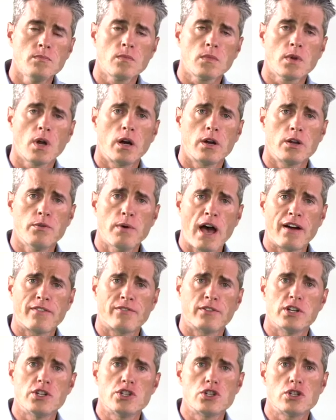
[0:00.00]
Are you
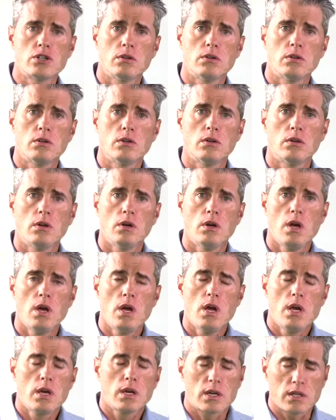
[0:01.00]
average?
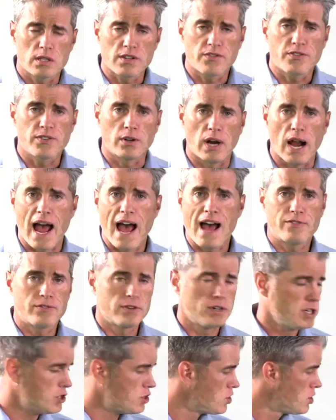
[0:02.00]
Because if you're
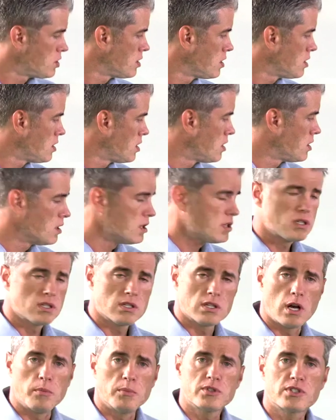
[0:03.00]
average, this is
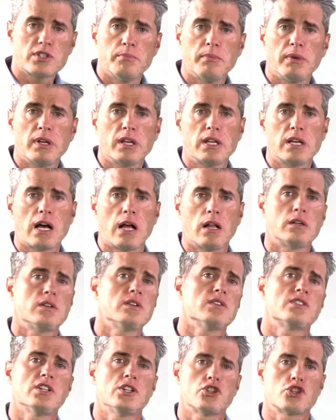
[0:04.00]
almost $1 million
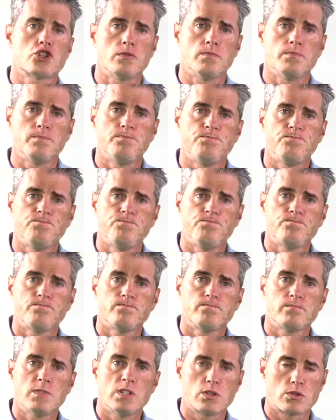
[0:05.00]
decision
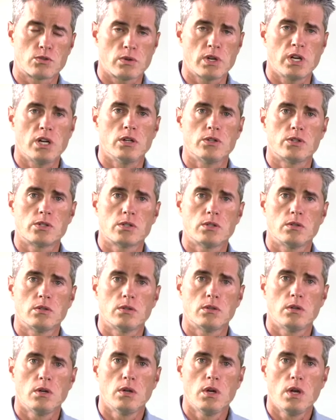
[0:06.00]
in 3 years.
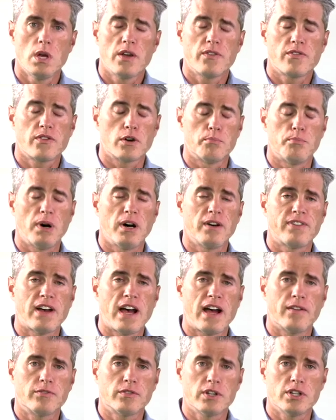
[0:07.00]
If you're above
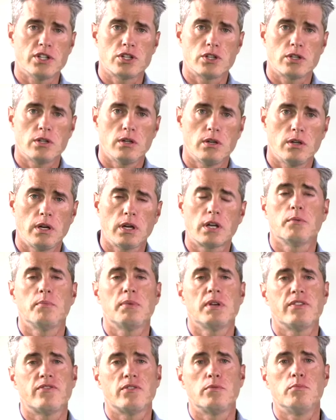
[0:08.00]
average, it could
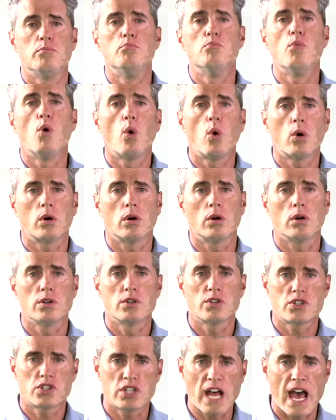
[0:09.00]
be even more
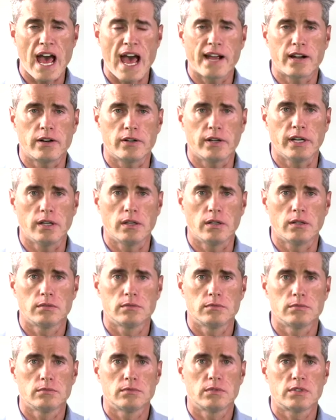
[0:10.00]
staggering.
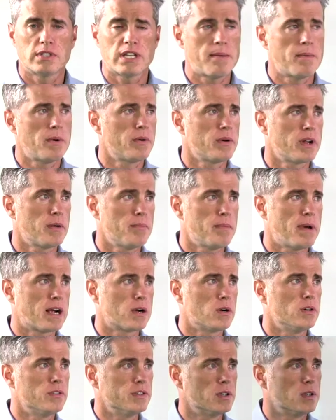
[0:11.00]
Sam, I want to head back
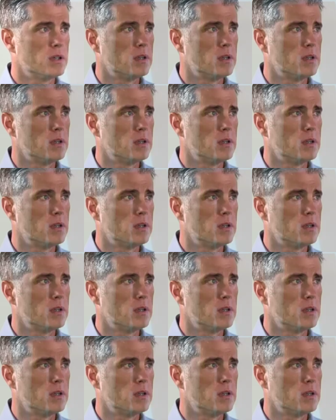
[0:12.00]
over.